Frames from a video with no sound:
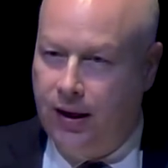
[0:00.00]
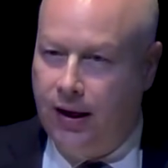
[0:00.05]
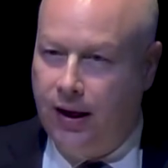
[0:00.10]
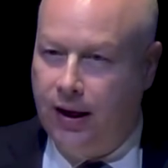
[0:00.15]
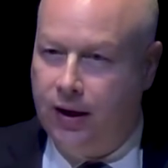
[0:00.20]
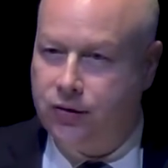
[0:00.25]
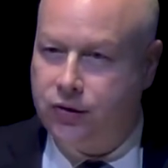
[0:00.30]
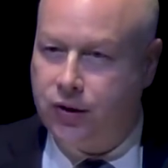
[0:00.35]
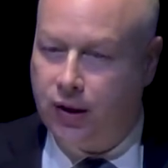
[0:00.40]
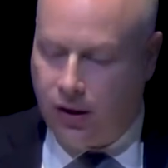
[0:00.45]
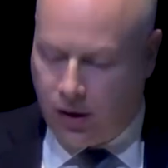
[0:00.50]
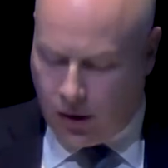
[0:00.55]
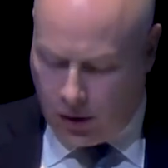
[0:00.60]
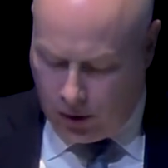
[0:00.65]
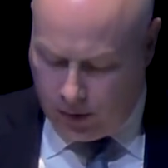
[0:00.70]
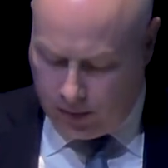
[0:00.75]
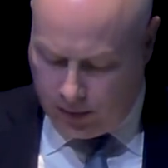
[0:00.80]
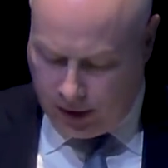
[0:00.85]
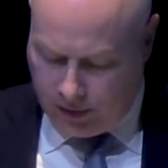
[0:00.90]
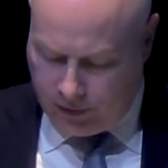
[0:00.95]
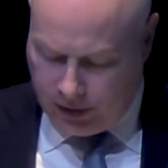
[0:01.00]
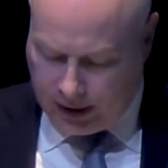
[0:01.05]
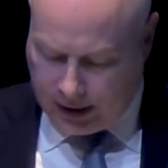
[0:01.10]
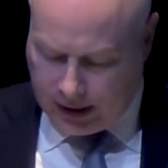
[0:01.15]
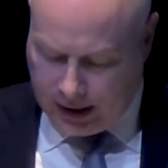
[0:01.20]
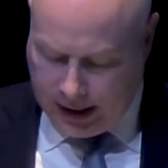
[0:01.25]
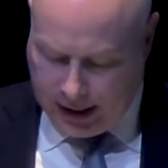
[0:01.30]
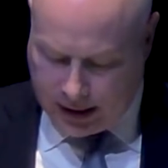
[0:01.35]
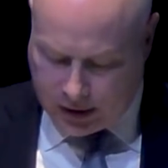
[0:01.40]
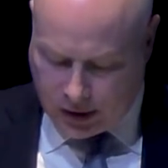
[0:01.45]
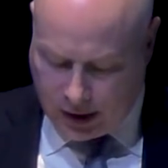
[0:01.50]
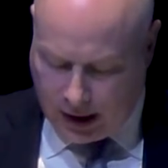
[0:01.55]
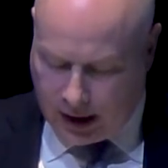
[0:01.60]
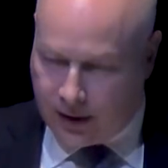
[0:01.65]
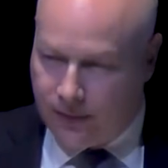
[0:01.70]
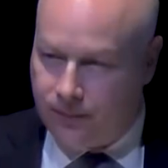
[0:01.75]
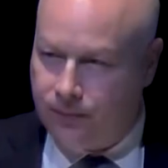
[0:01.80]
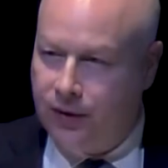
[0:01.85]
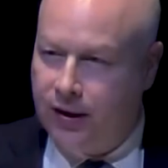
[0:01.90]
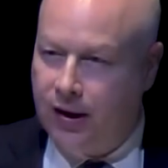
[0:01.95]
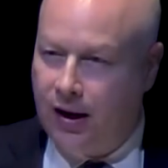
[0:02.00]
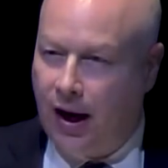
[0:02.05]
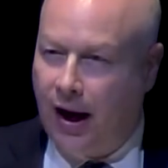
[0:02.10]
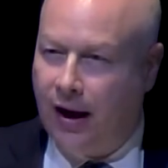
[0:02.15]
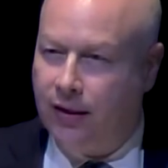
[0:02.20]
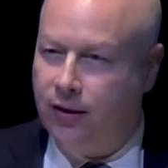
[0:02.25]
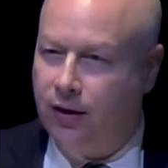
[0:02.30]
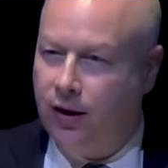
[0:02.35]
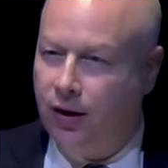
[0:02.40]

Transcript: It is the home of the Knesset and the